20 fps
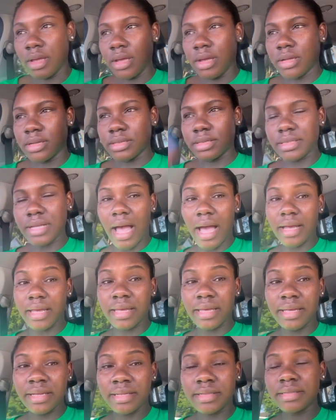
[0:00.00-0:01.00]

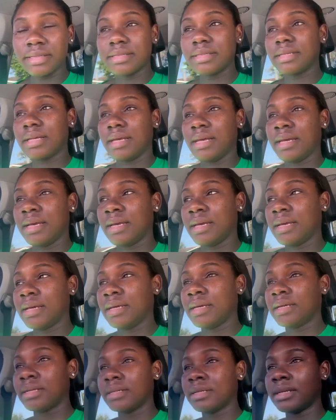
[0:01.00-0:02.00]
stockings
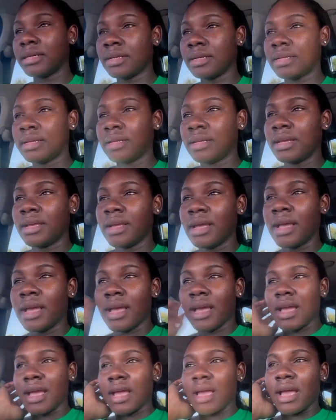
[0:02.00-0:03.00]
and
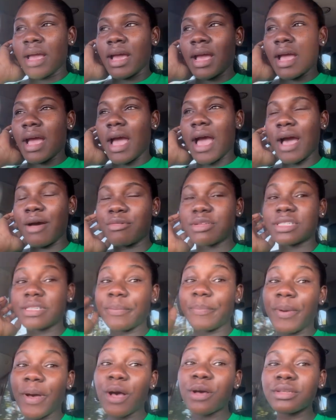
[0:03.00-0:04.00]
I was
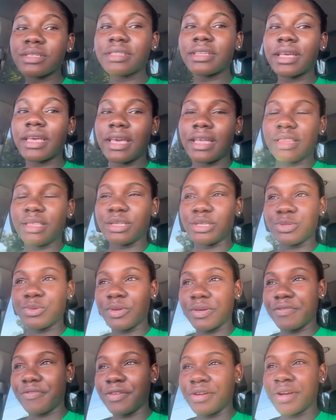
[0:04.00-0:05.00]
supposed to get the
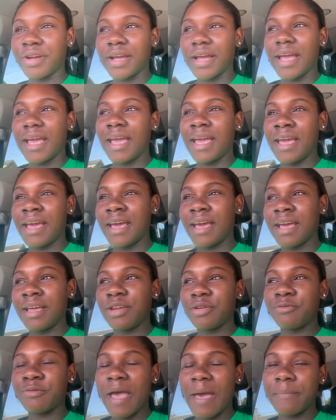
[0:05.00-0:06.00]
Swiffer
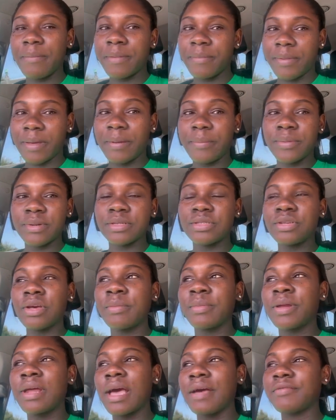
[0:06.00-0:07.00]
and wrapping paper. So I'm
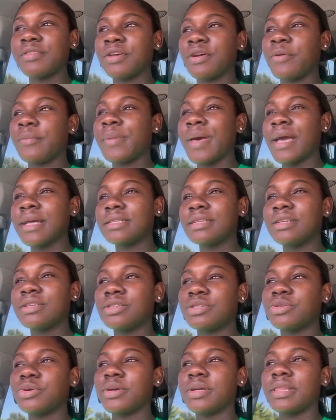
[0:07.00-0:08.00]
going to have to go back to the
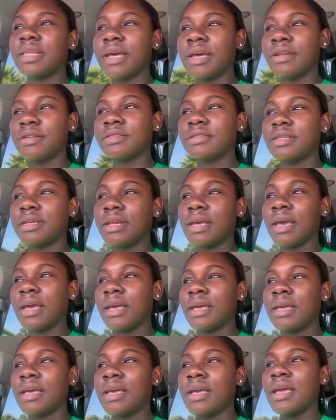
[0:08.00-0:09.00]
store later
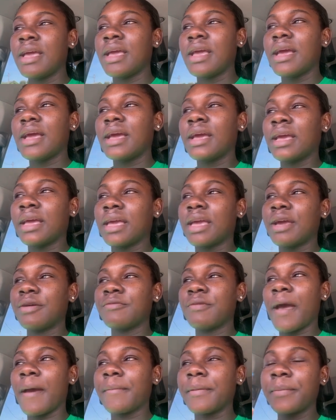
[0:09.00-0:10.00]
today and get
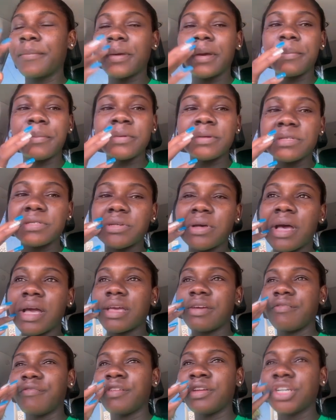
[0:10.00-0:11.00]
wrapping paper so I
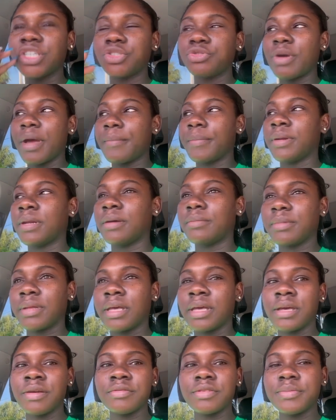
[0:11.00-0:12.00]
can finish wrapping up the
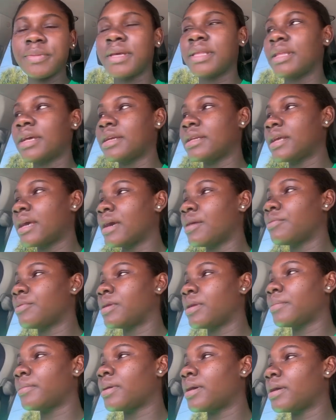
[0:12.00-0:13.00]
gifts me and their dad went
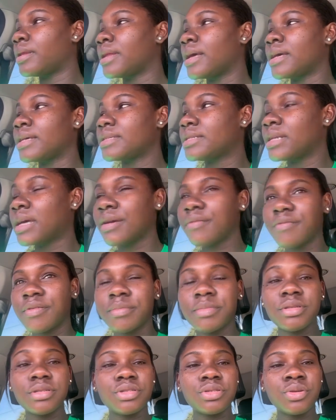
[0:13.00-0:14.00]
and bought last night from
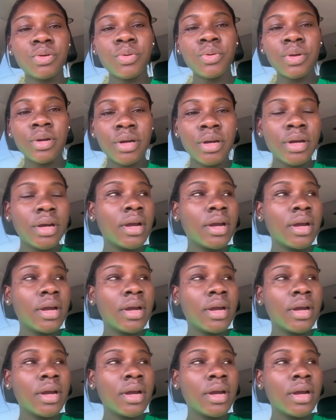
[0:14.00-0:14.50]
the store.